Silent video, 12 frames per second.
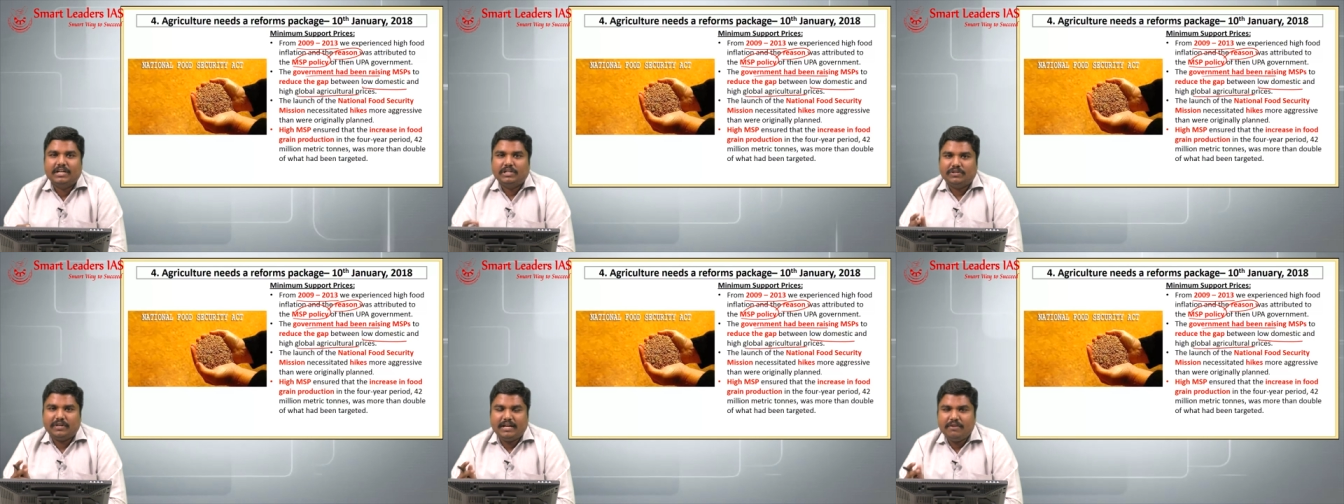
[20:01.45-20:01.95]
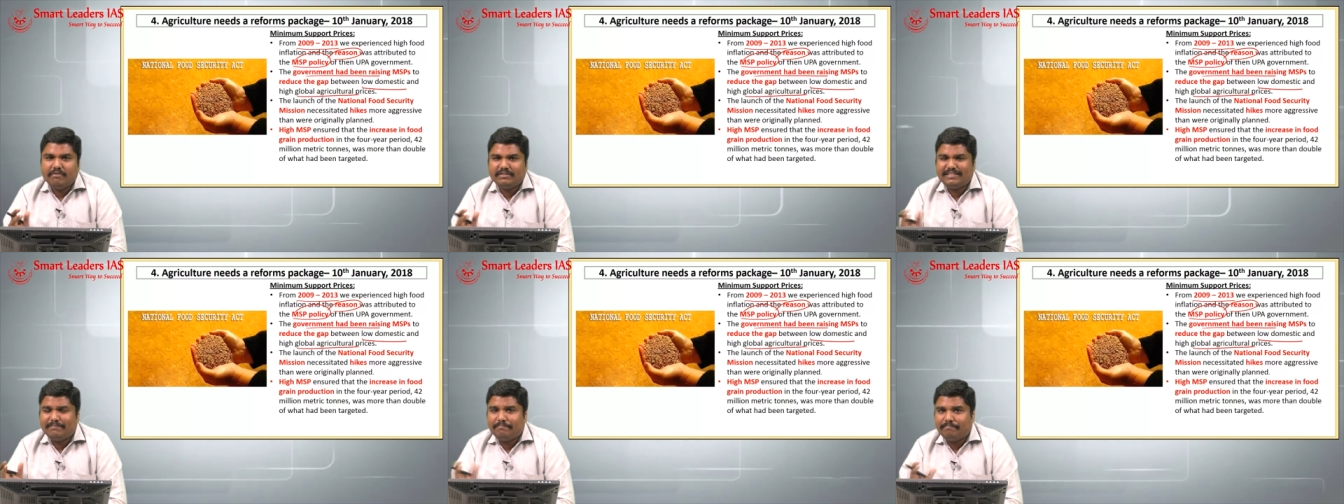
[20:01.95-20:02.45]
To reduce
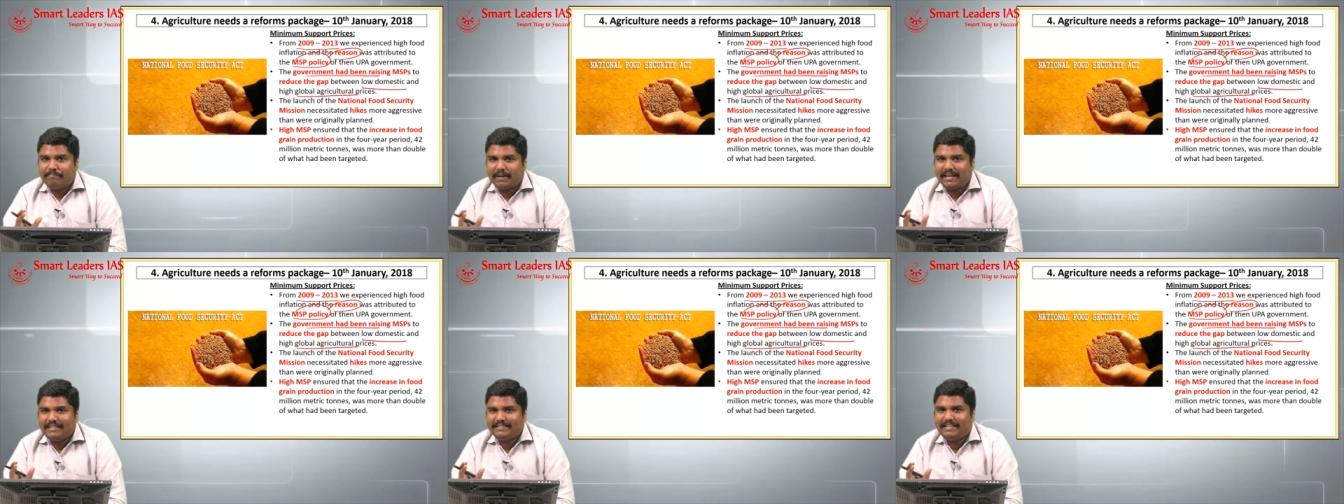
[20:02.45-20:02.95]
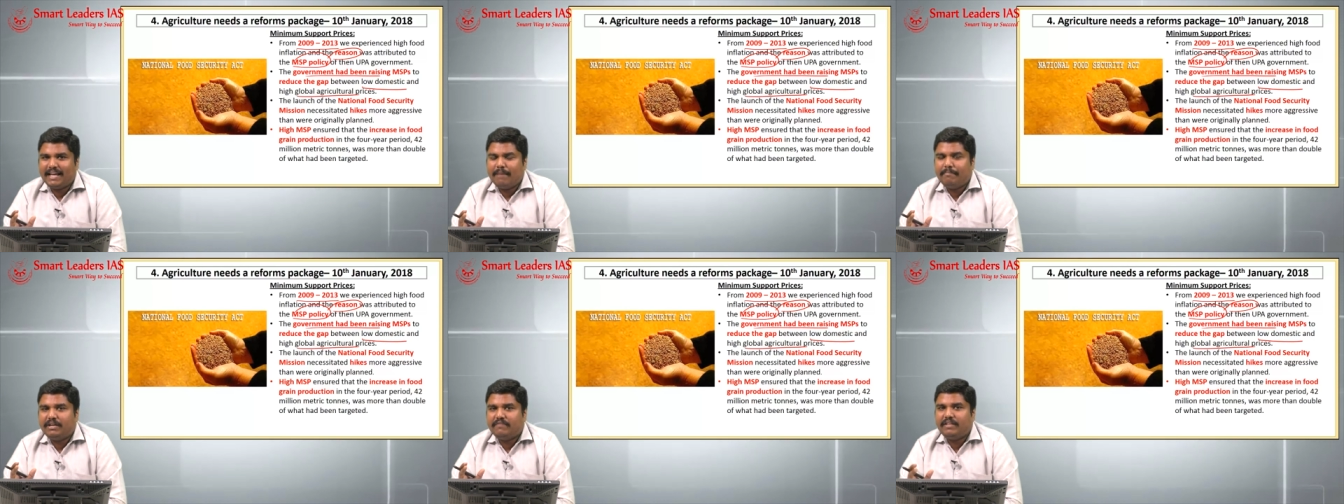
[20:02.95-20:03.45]
the price
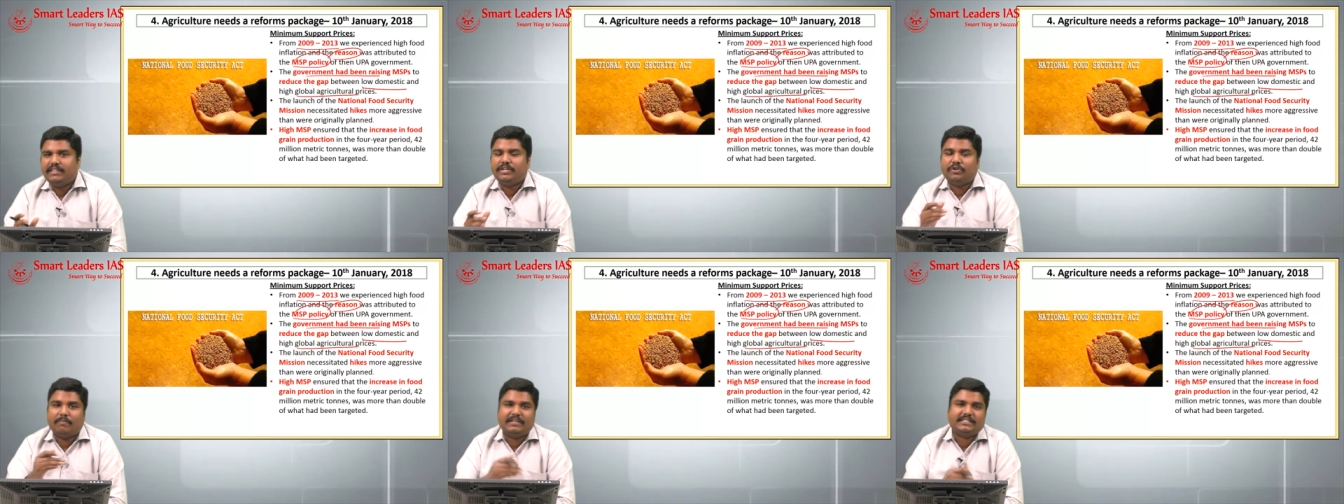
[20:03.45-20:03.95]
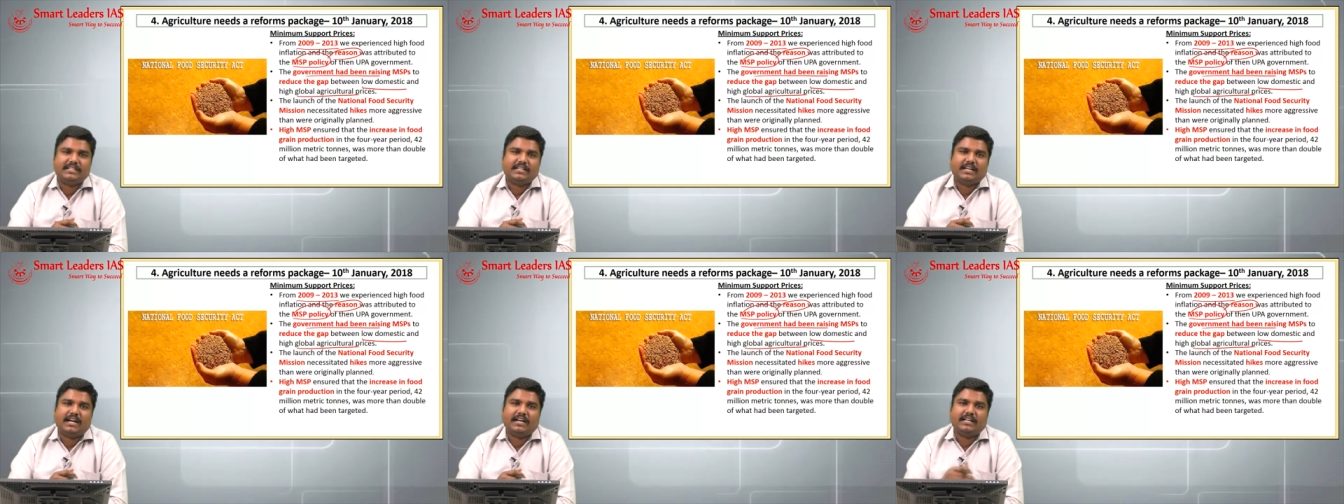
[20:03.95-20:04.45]
gap between the domestic
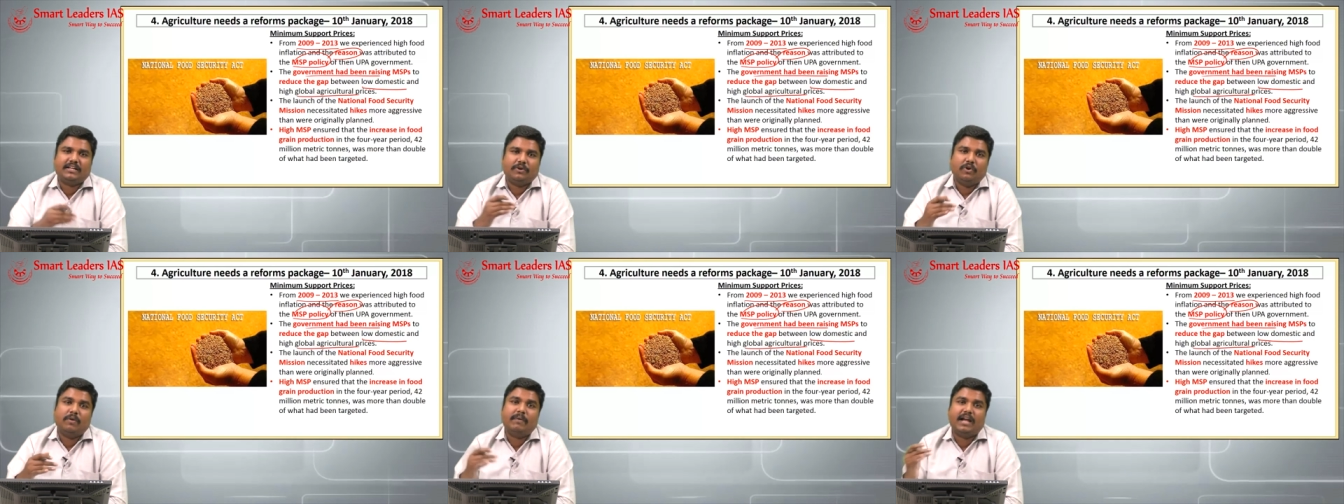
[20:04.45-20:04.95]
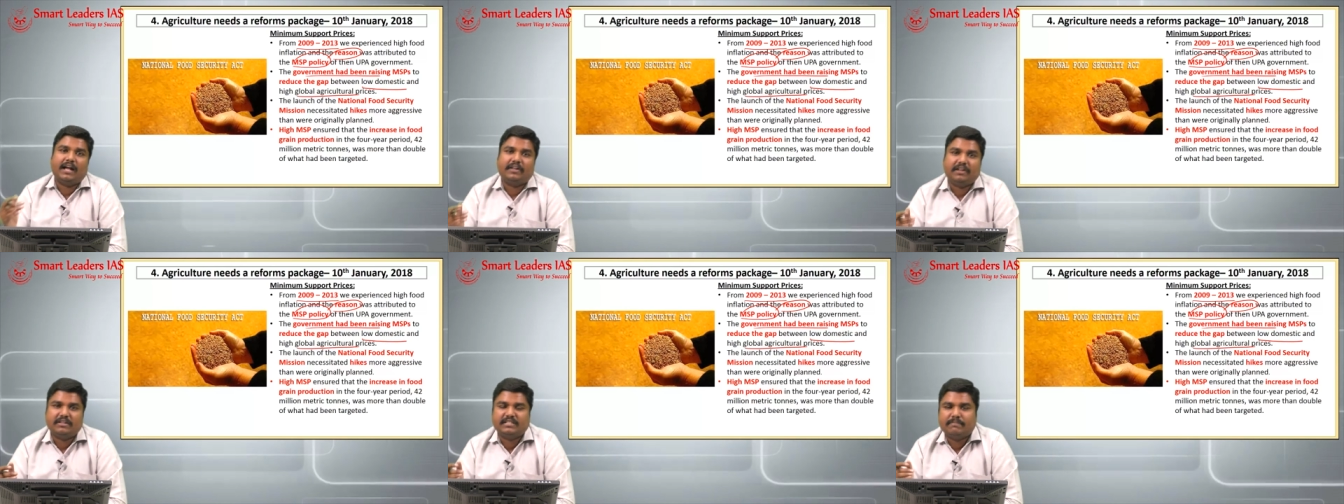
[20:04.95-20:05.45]
and global
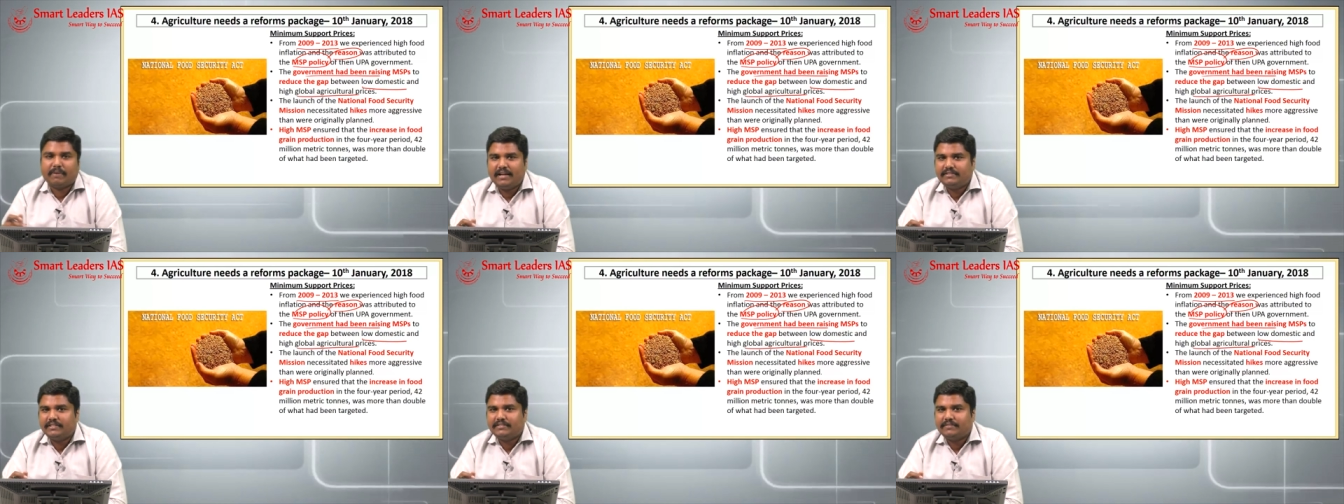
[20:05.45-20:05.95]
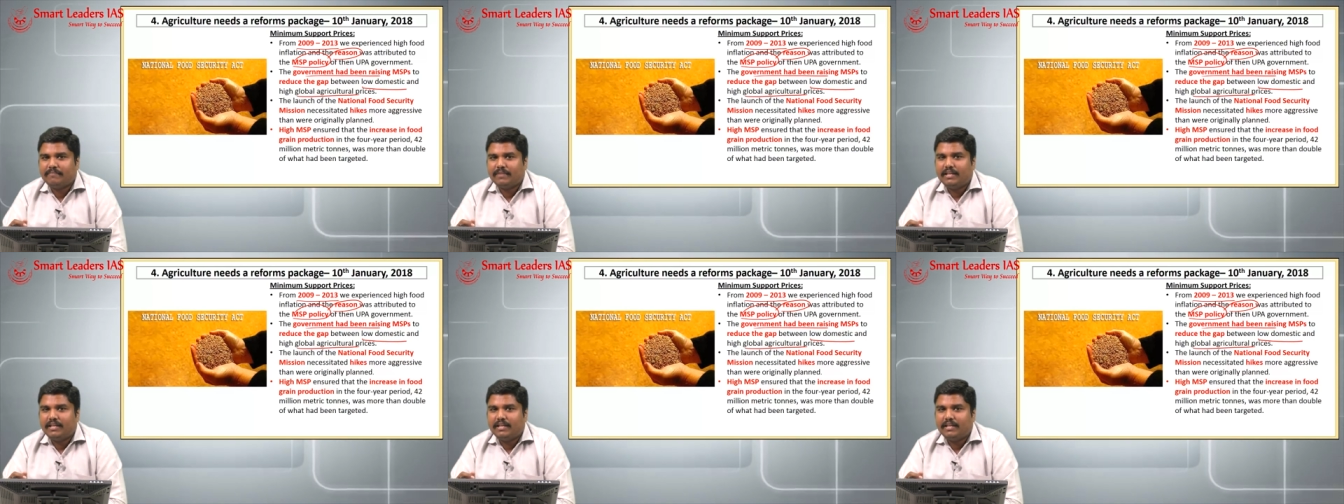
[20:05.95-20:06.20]
agriculture prices,